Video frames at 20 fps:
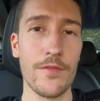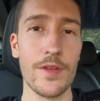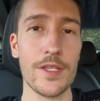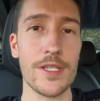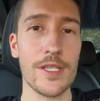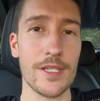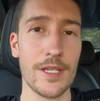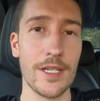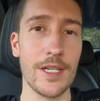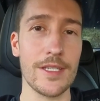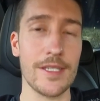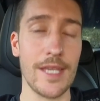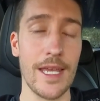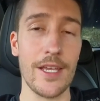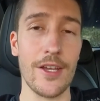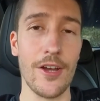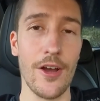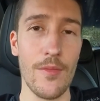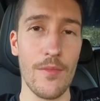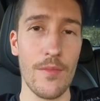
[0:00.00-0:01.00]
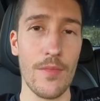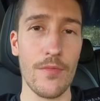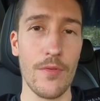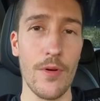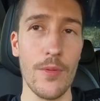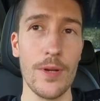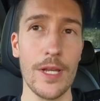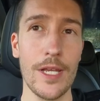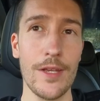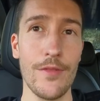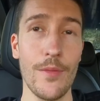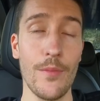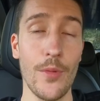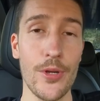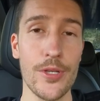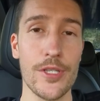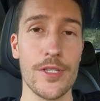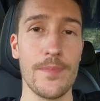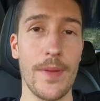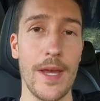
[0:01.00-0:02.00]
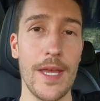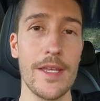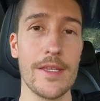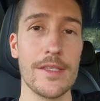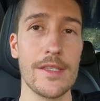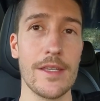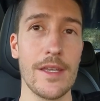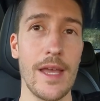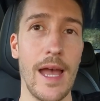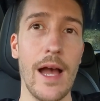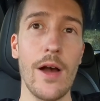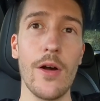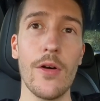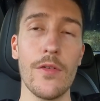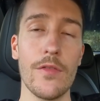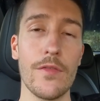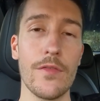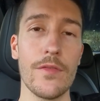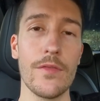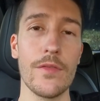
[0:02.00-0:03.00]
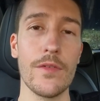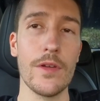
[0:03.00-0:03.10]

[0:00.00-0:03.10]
This is going to take up probably the most space out of